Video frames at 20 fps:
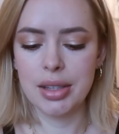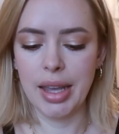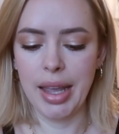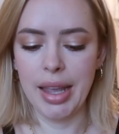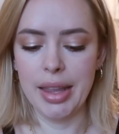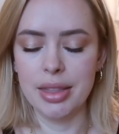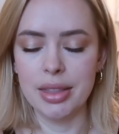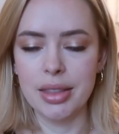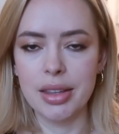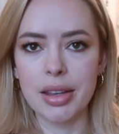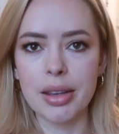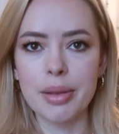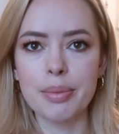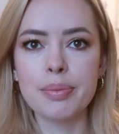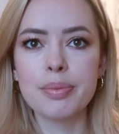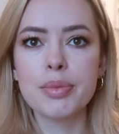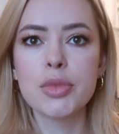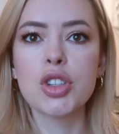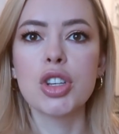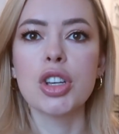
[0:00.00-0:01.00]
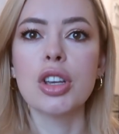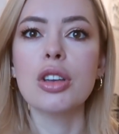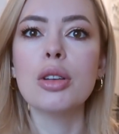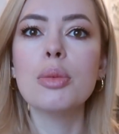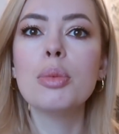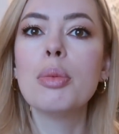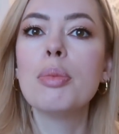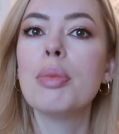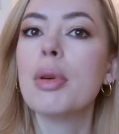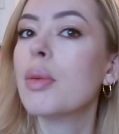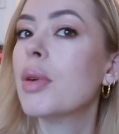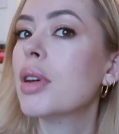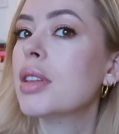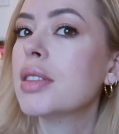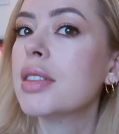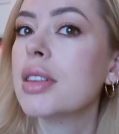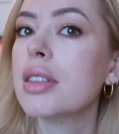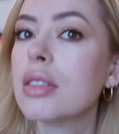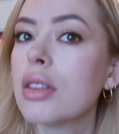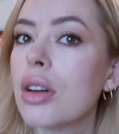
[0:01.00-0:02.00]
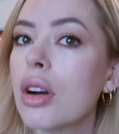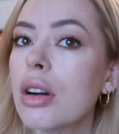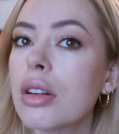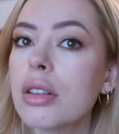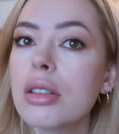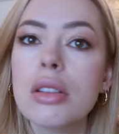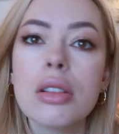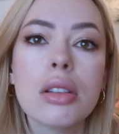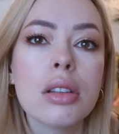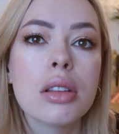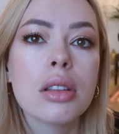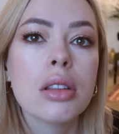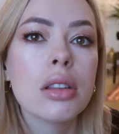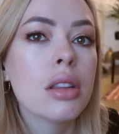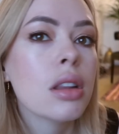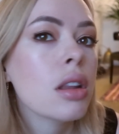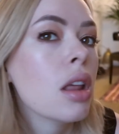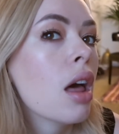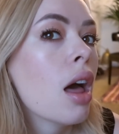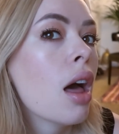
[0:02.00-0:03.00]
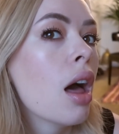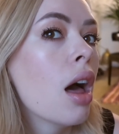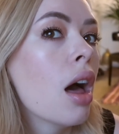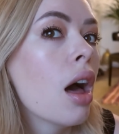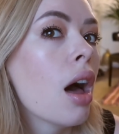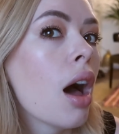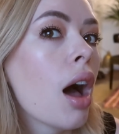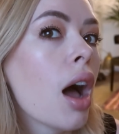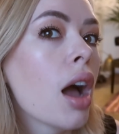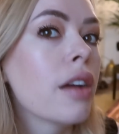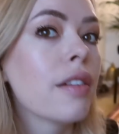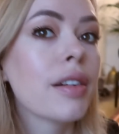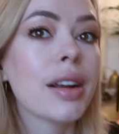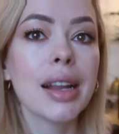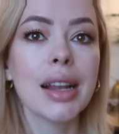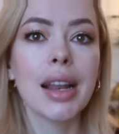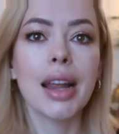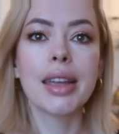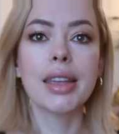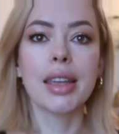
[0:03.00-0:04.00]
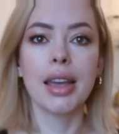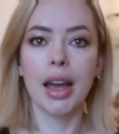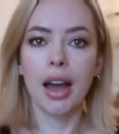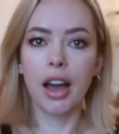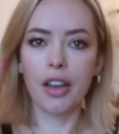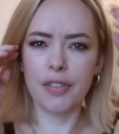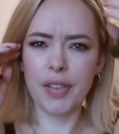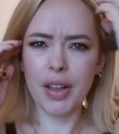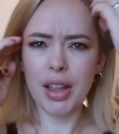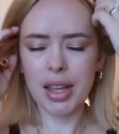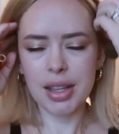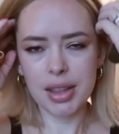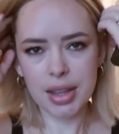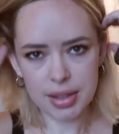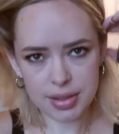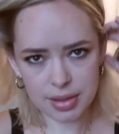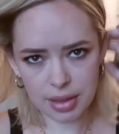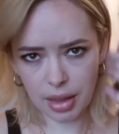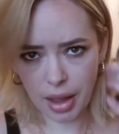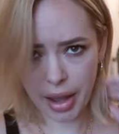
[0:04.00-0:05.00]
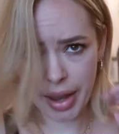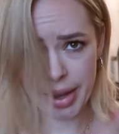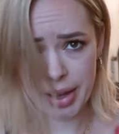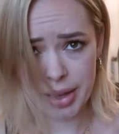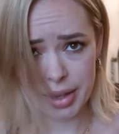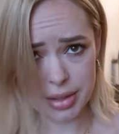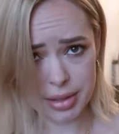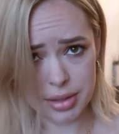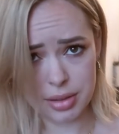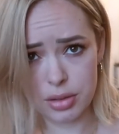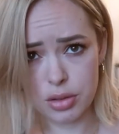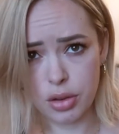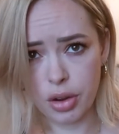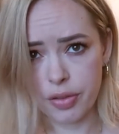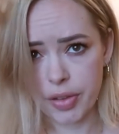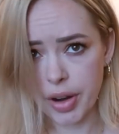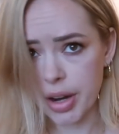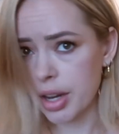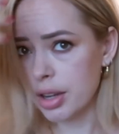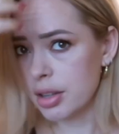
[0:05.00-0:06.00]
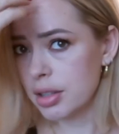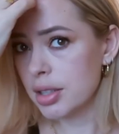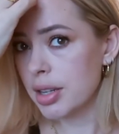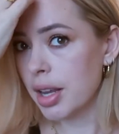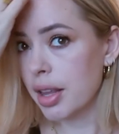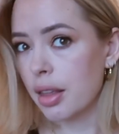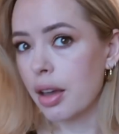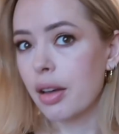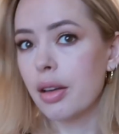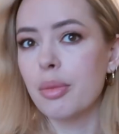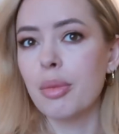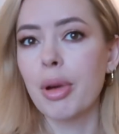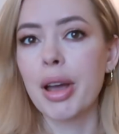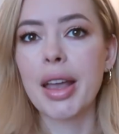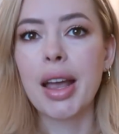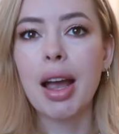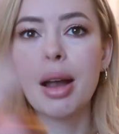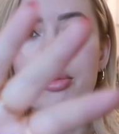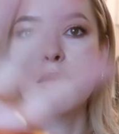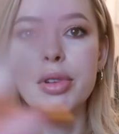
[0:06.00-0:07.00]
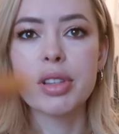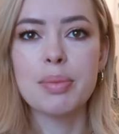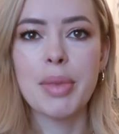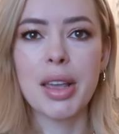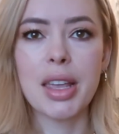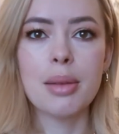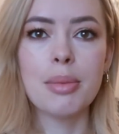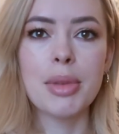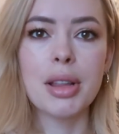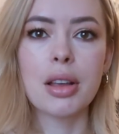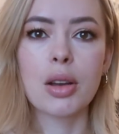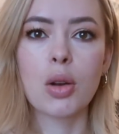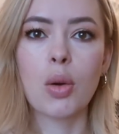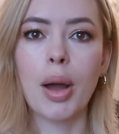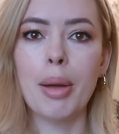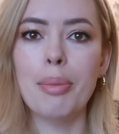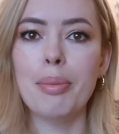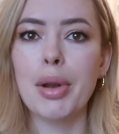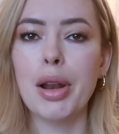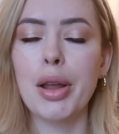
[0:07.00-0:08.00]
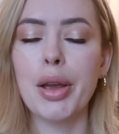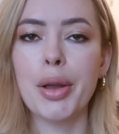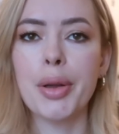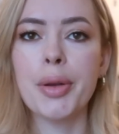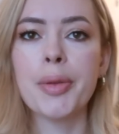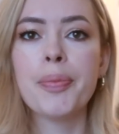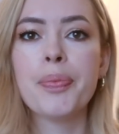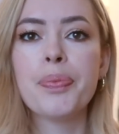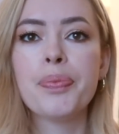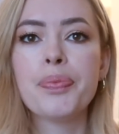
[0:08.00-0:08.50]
in the tube, but once it's on, I really like it. I feel like this light is not very good today though. My camera's making me look quite blue.